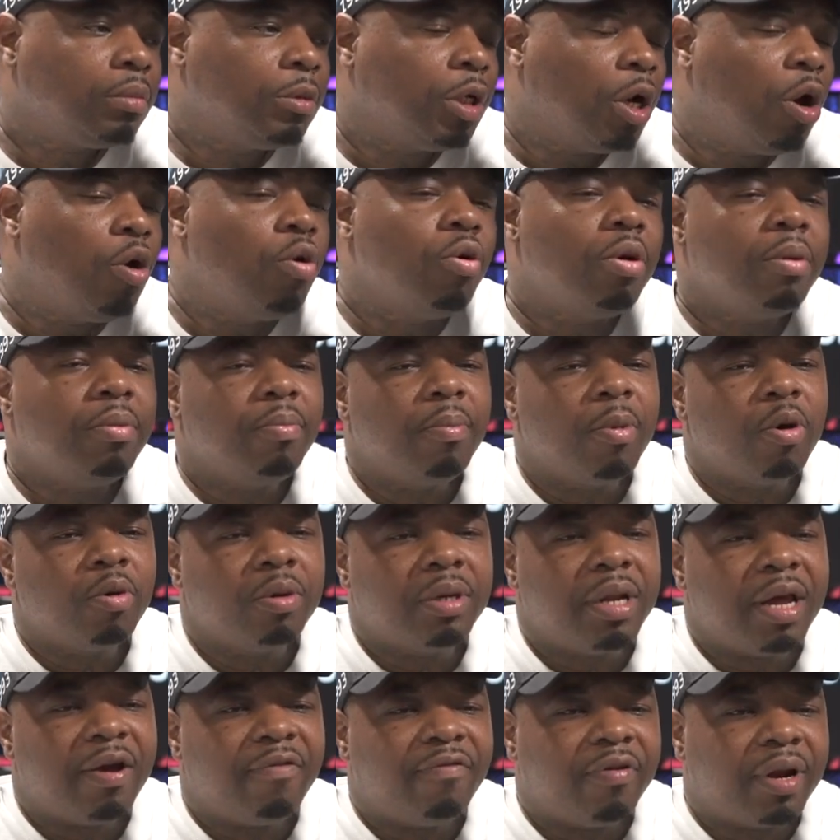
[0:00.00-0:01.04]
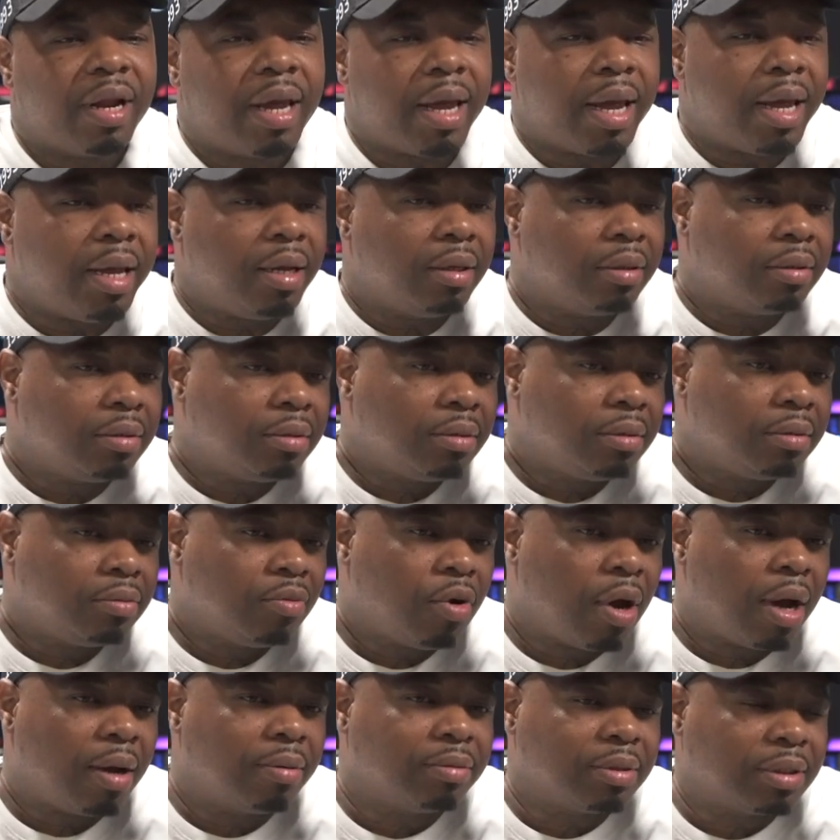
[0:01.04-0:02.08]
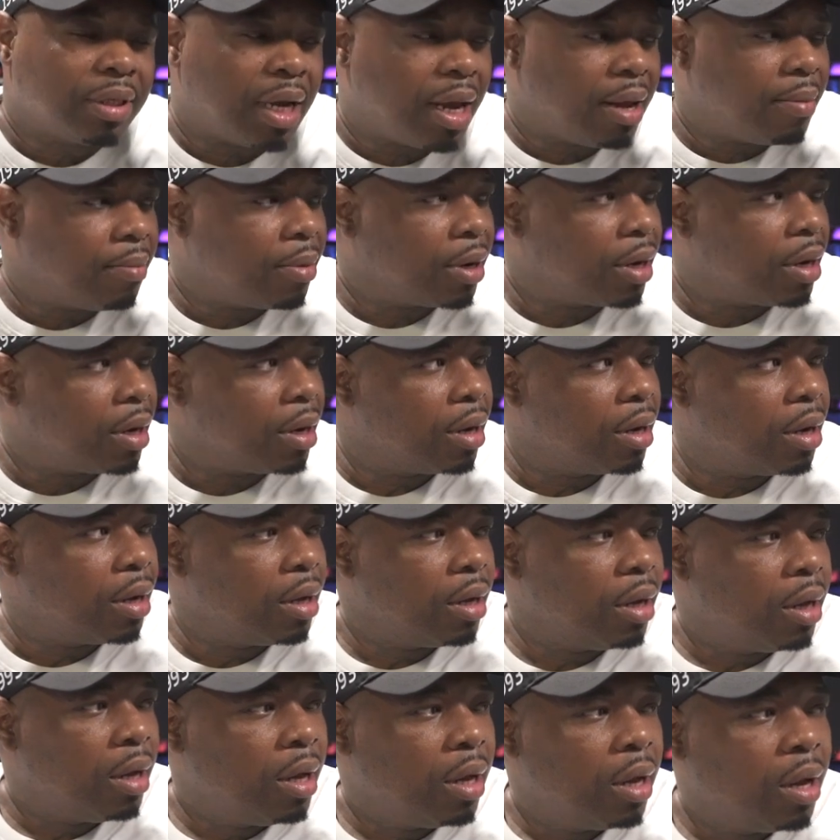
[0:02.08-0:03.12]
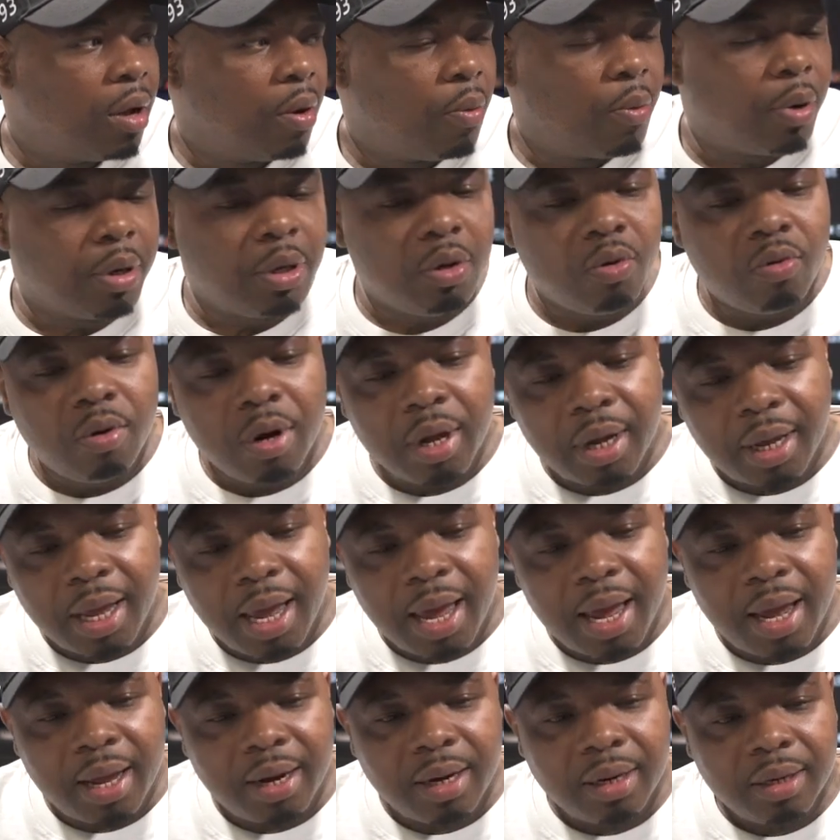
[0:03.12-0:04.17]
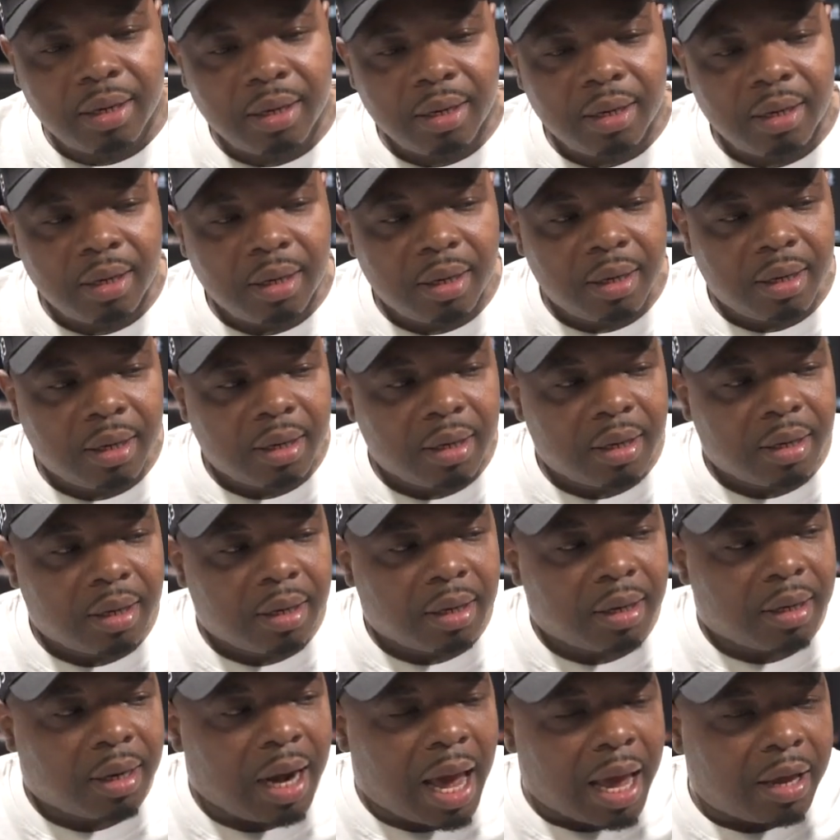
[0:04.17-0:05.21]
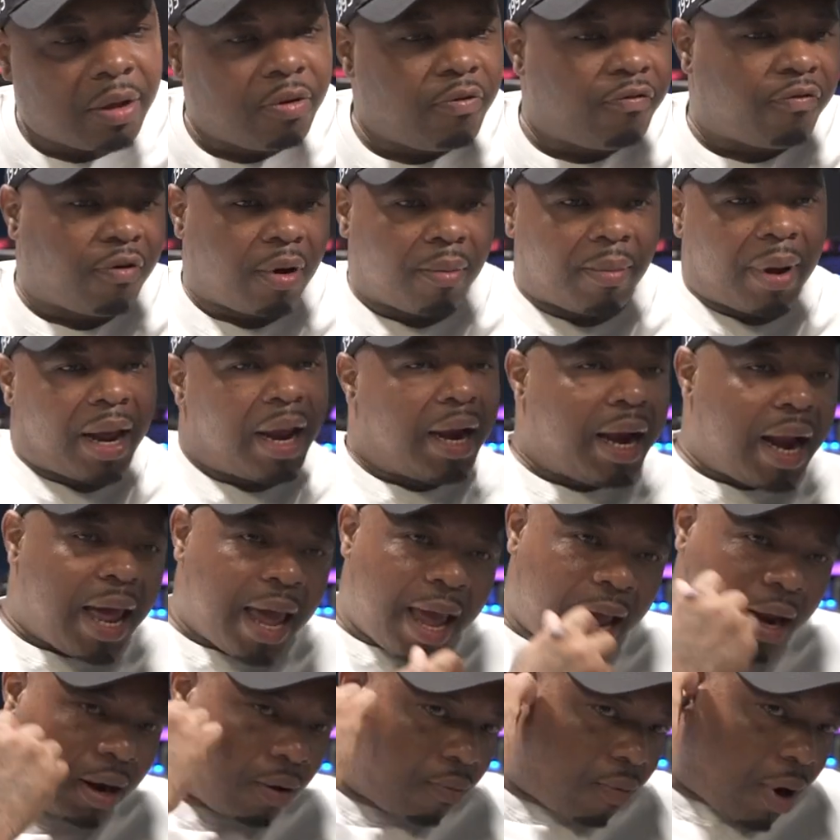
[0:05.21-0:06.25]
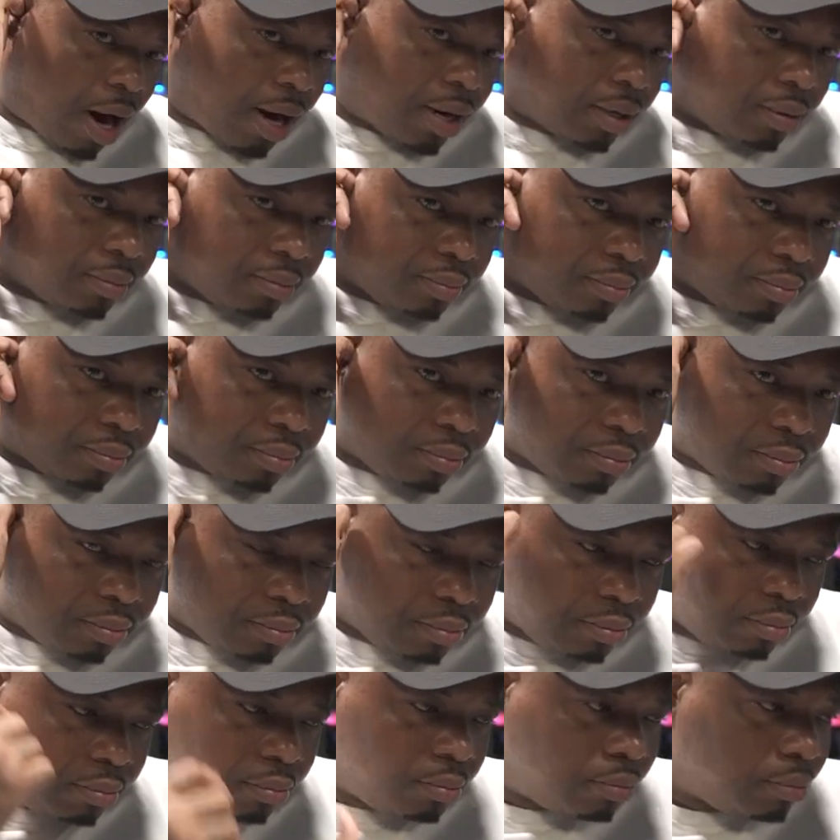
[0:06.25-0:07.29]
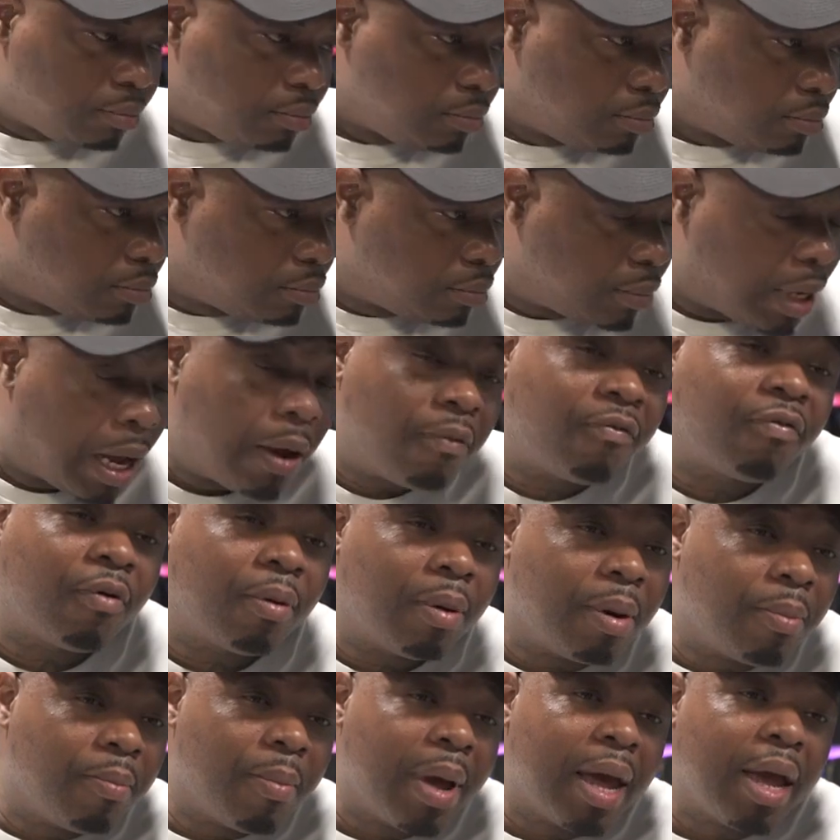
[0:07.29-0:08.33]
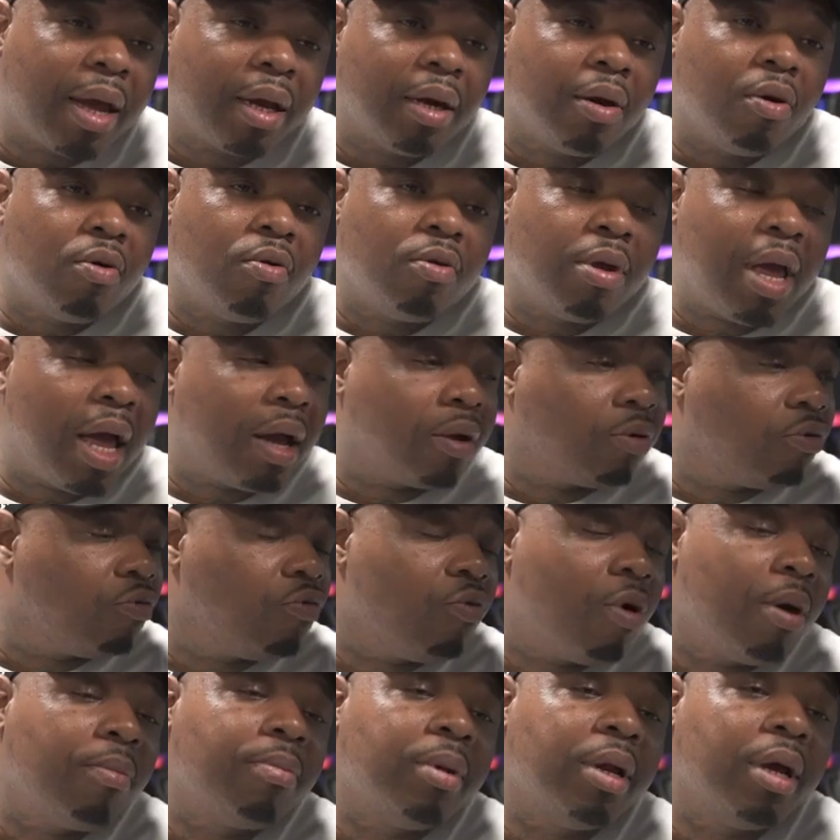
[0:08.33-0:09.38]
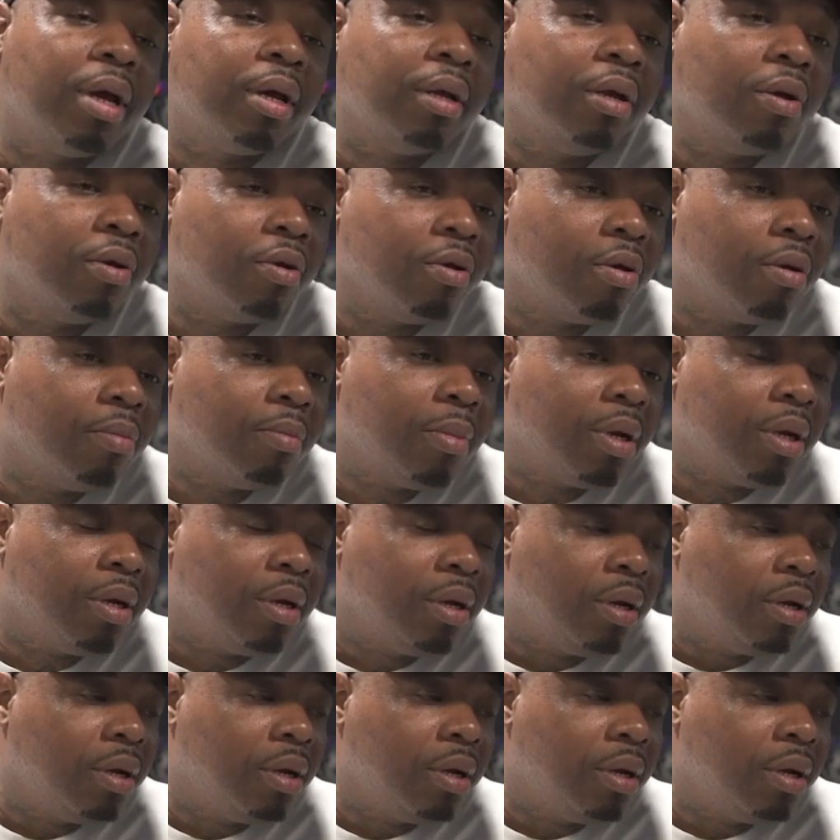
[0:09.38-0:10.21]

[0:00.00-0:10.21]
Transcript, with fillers: Oh, it's most definitely hating. You know what I'm saying? Because when you look at it, like you from Atlanta, right? I'm from the Magnolia. I grew up there. You heard me?